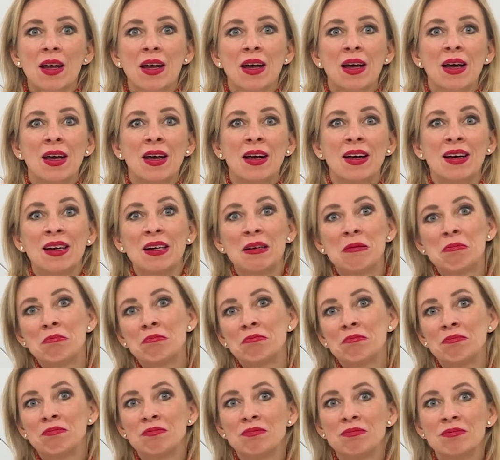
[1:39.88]

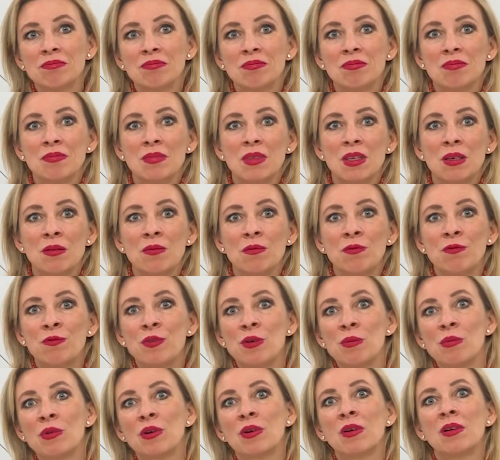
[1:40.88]
um,
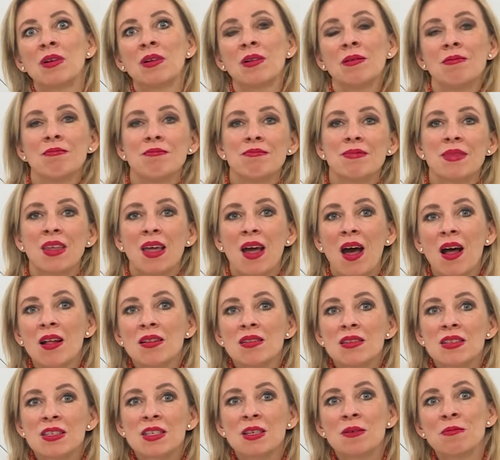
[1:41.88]
ephemeral
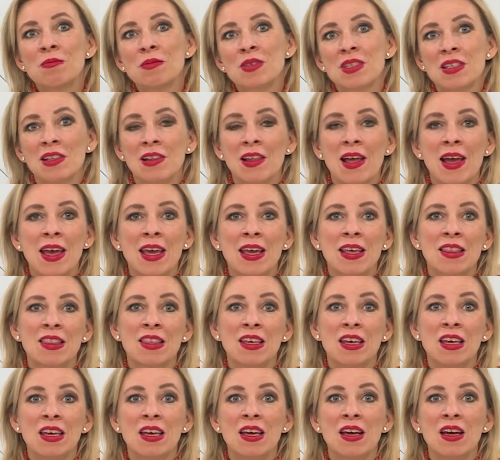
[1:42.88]
concepts like
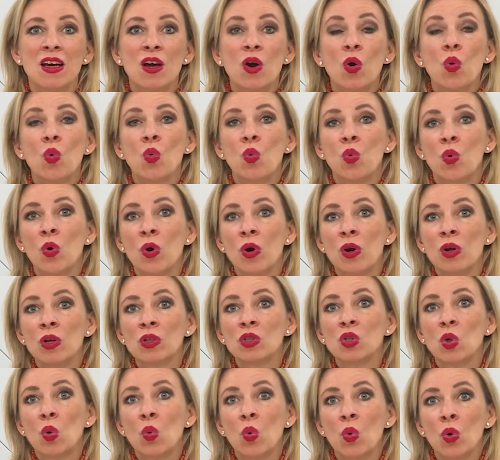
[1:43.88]
the
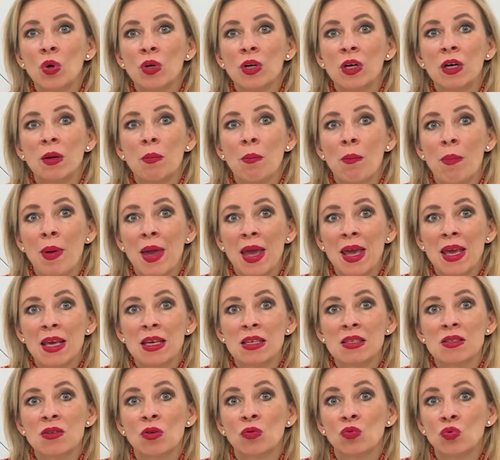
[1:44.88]
world order
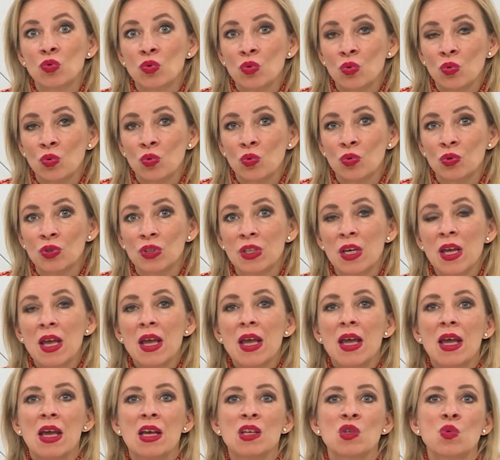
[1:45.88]
based on rules,
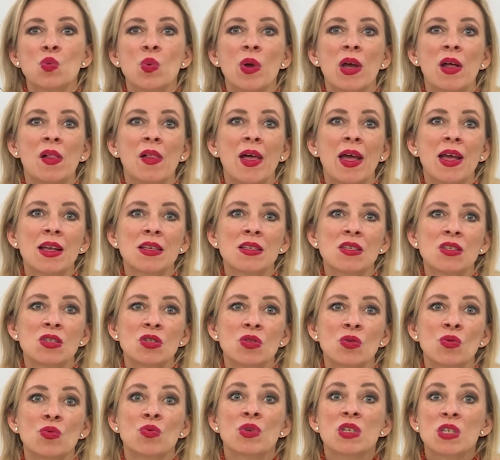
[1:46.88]
as well as
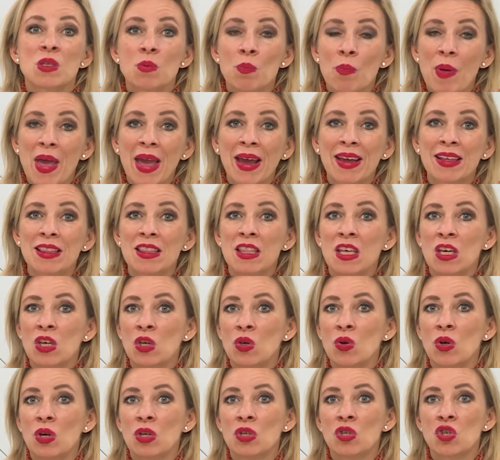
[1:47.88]
to respect the
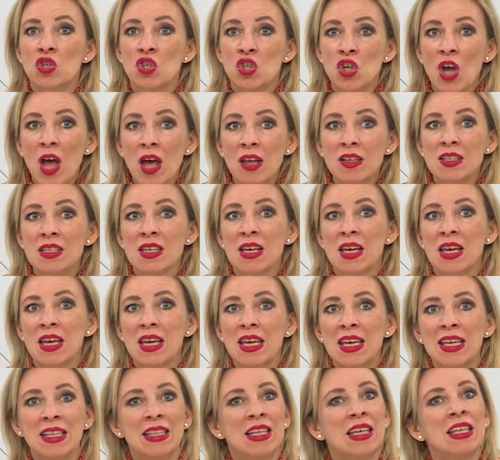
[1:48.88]
UN Charter
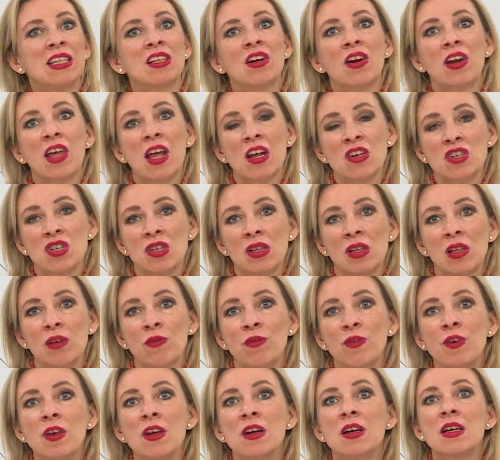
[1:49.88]
in international
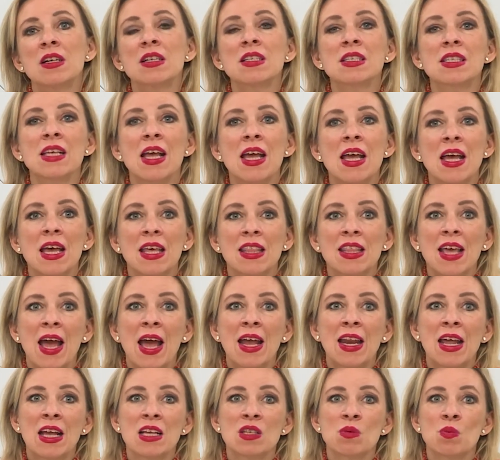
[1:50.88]
affairs that
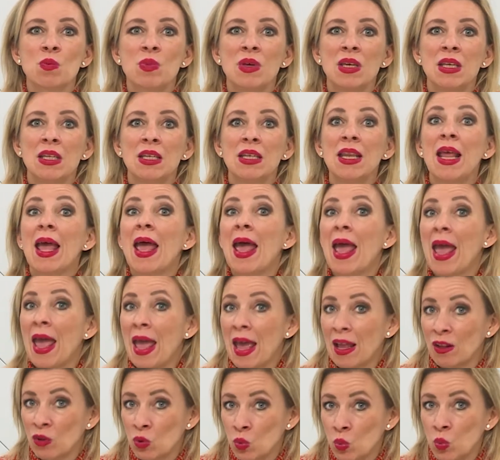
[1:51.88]
has been
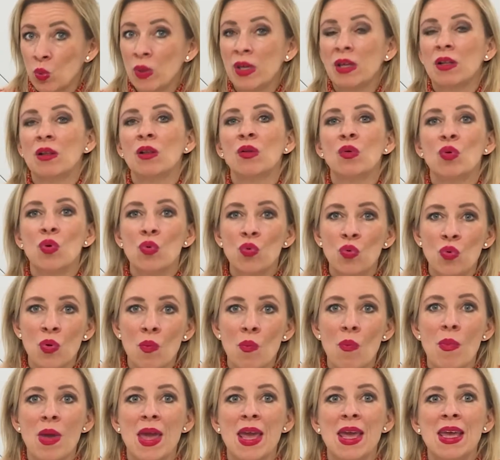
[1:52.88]
and will
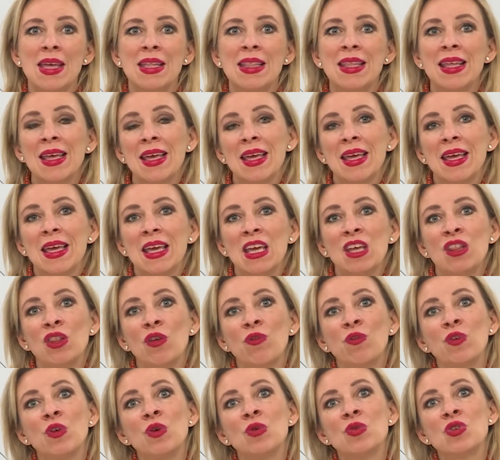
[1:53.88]
remain in the
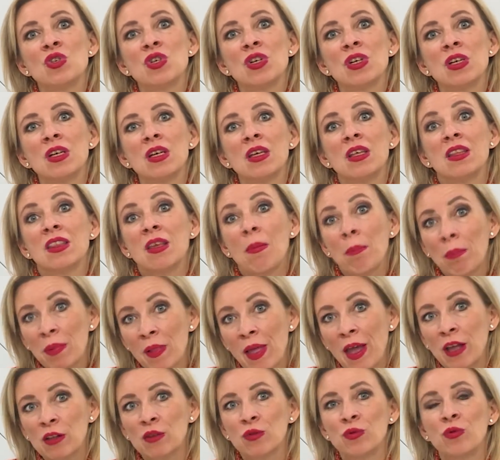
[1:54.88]
future the
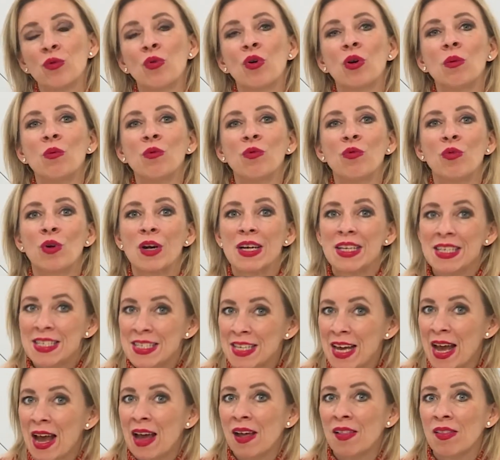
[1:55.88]
platform for
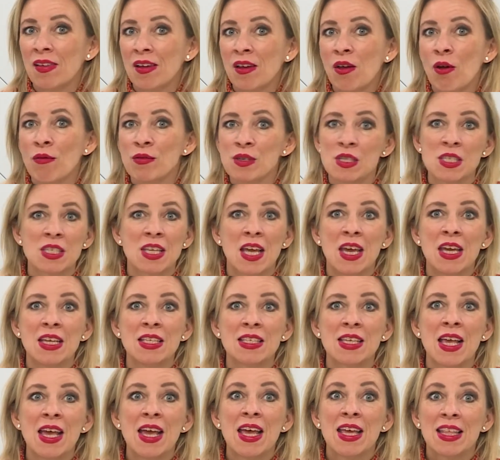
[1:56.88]
dialogue of
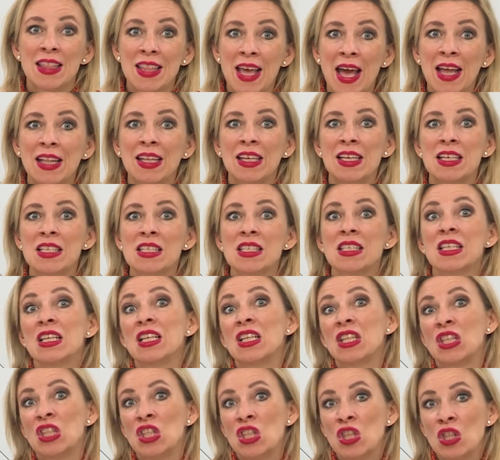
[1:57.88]
states that is
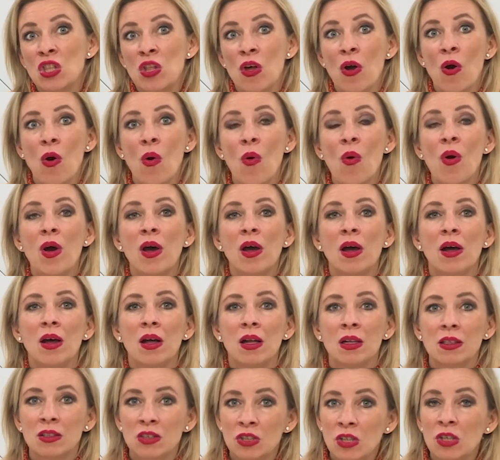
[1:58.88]
no
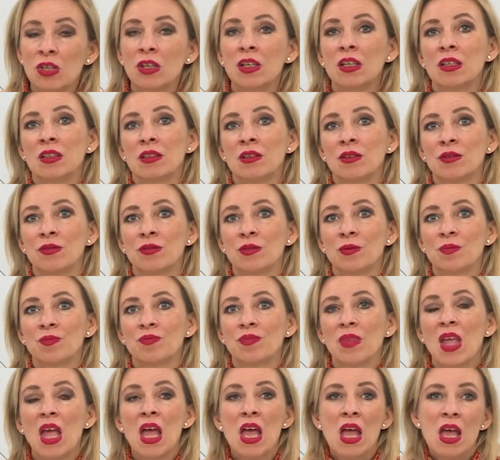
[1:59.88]
alternative.
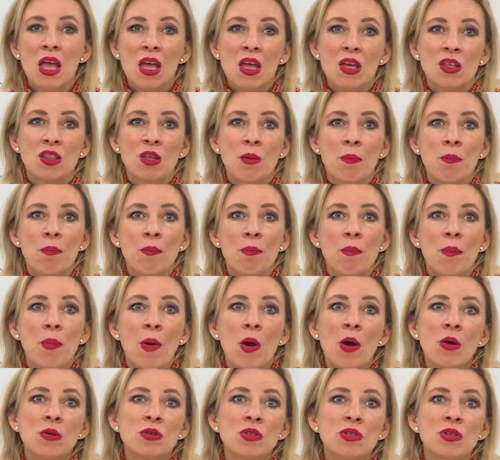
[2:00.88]
The
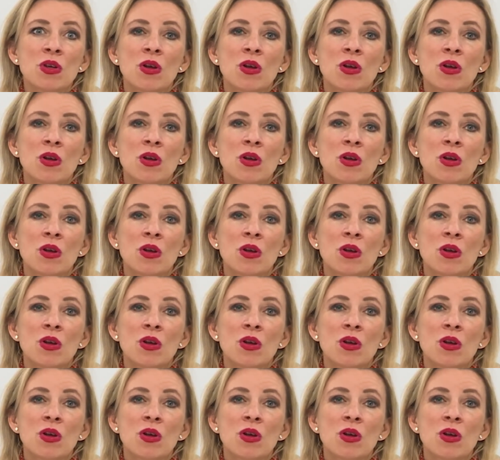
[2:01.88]
post